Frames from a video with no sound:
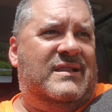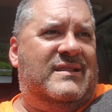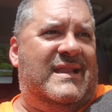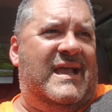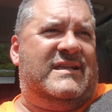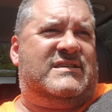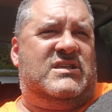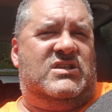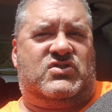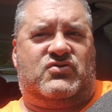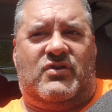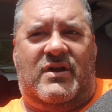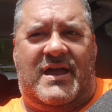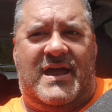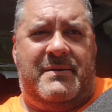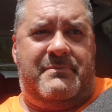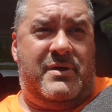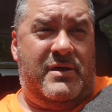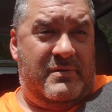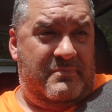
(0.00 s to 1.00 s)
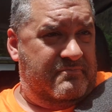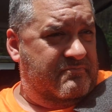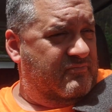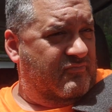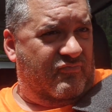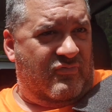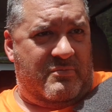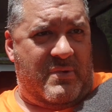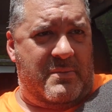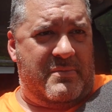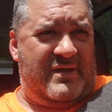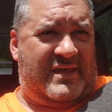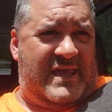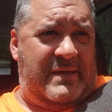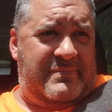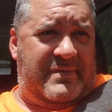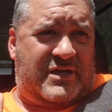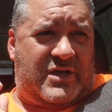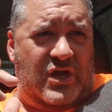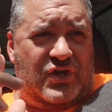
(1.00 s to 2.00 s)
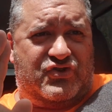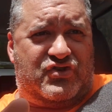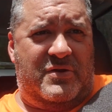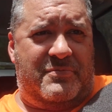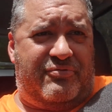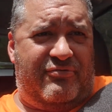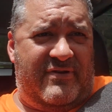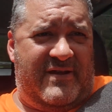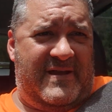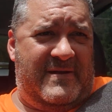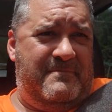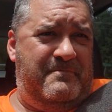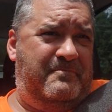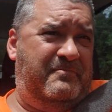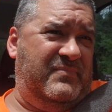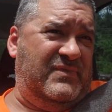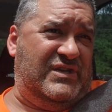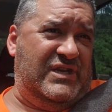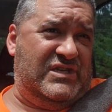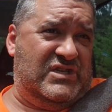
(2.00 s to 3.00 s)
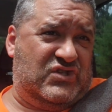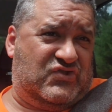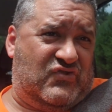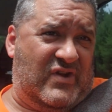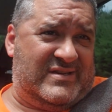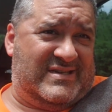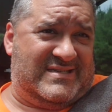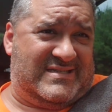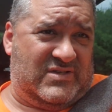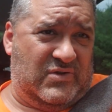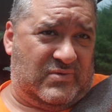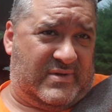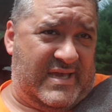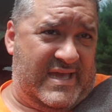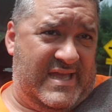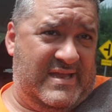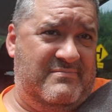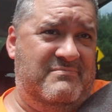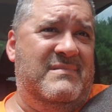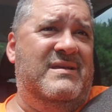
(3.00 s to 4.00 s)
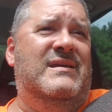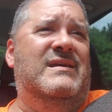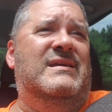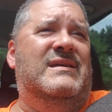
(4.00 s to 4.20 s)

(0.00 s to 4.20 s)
Like, subscribe. Remember, keep the country in prayer. Jesus Christ is still king.